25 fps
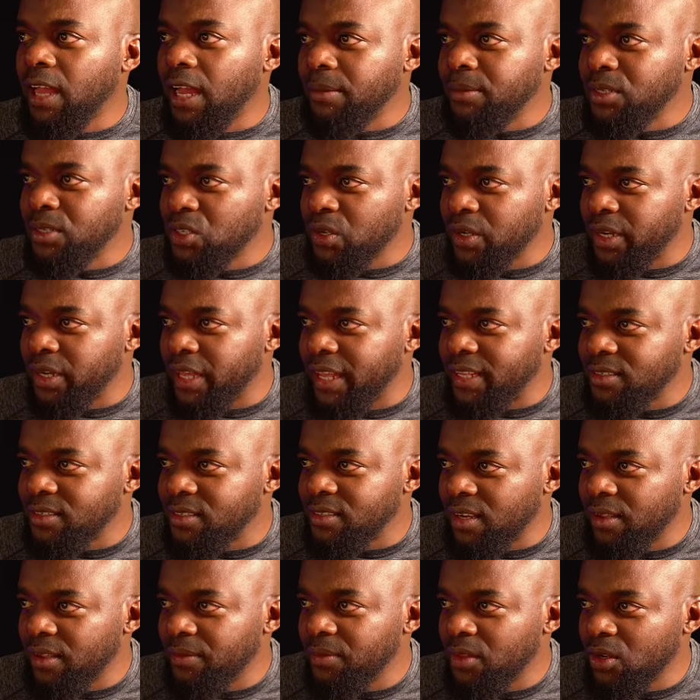I'm just going to
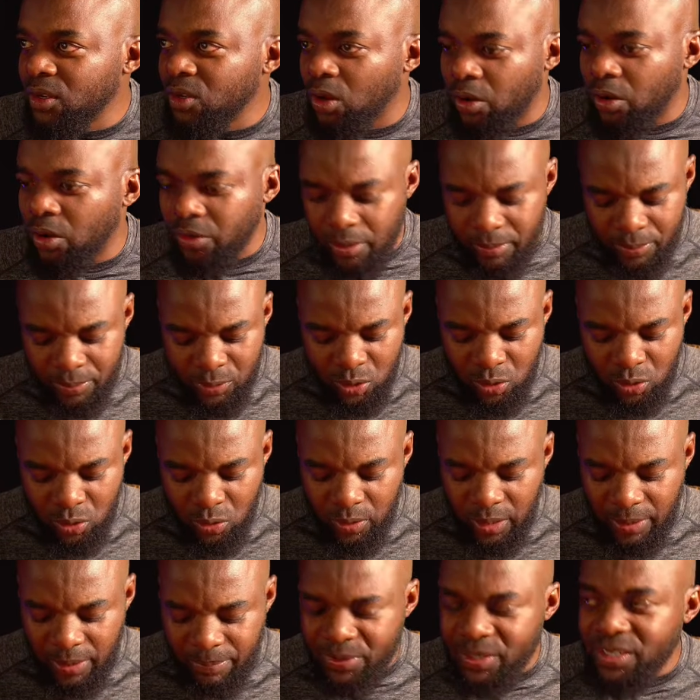enter lorem2
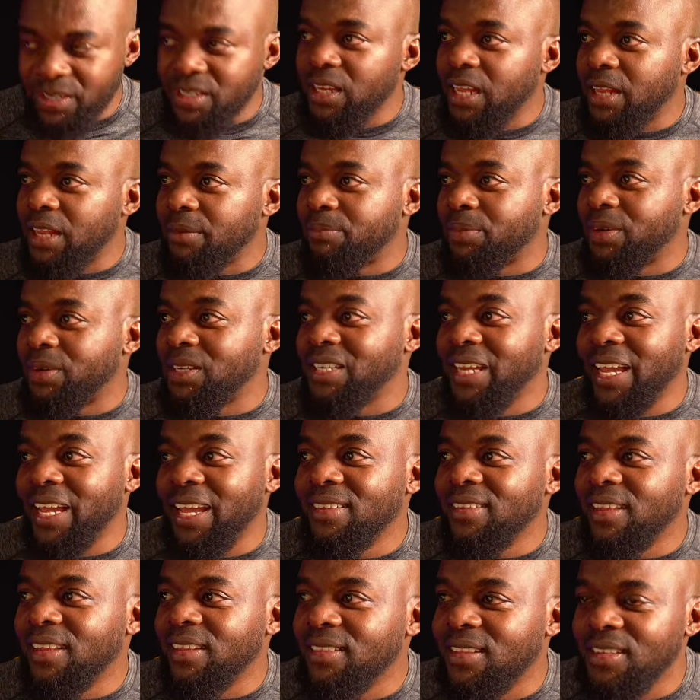and, pre and
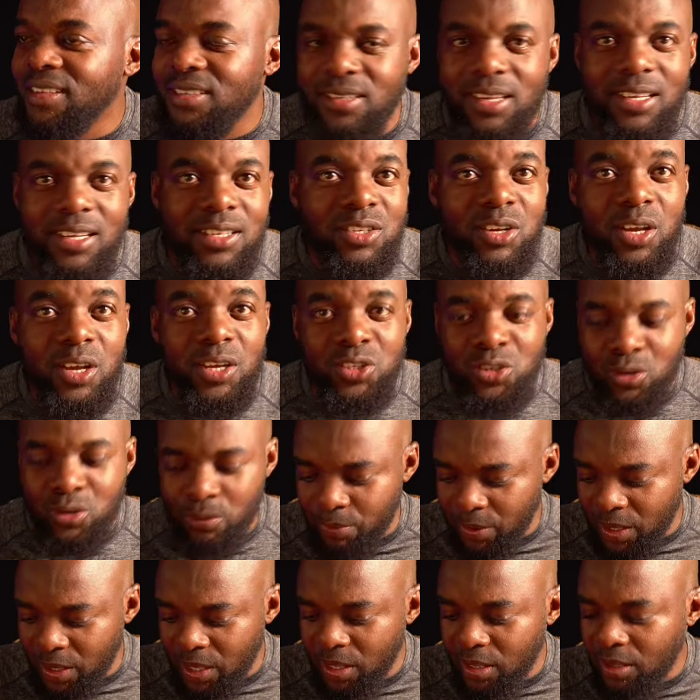pretend that this is going to
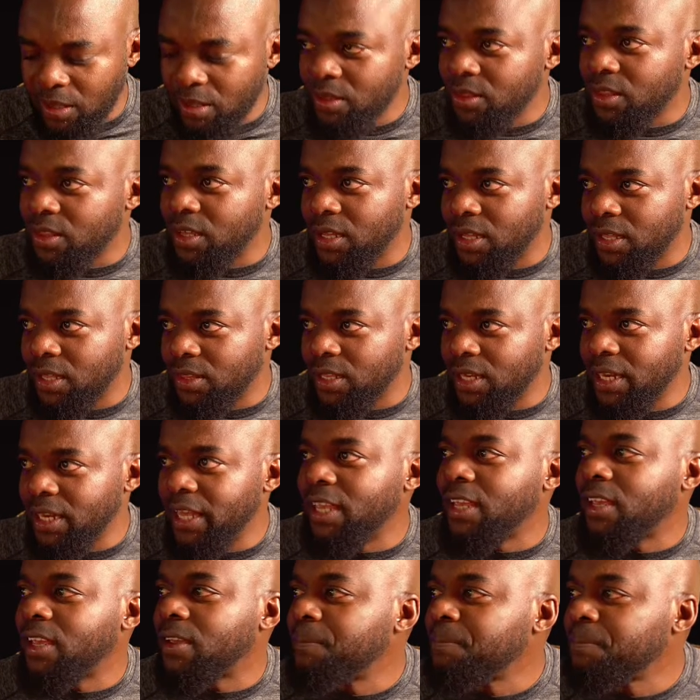be the, the
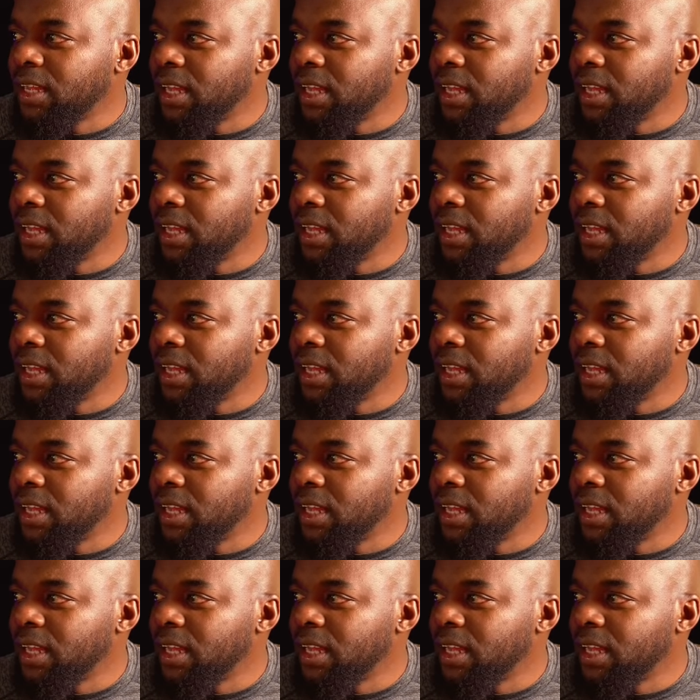link.